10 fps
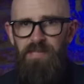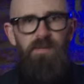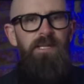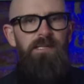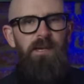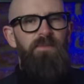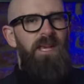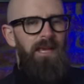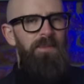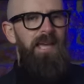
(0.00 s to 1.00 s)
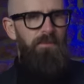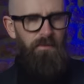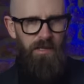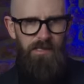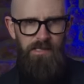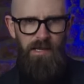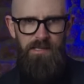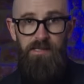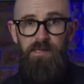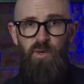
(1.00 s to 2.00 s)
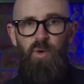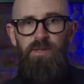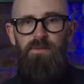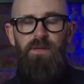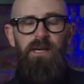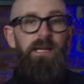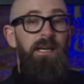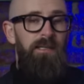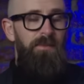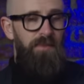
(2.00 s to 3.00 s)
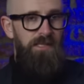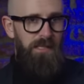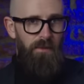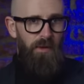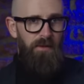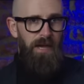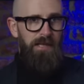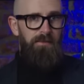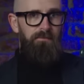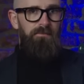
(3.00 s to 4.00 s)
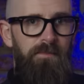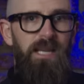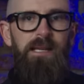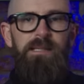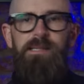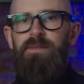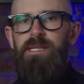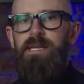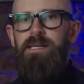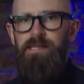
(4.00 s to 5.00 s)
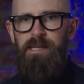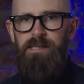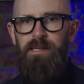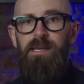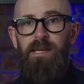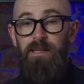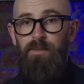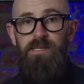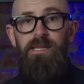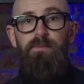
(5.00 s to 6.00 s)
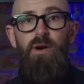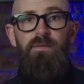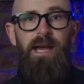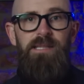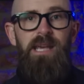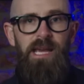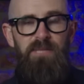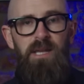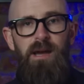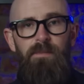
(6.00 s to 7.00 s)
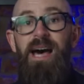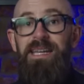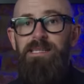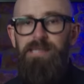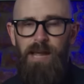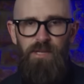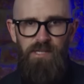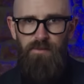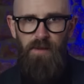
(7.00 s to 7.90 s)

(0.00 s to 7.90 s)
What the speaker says: In doing so, he became the first scientist to quantify the placebo effect. Nearly 70 years later, and the placebo effect has become an established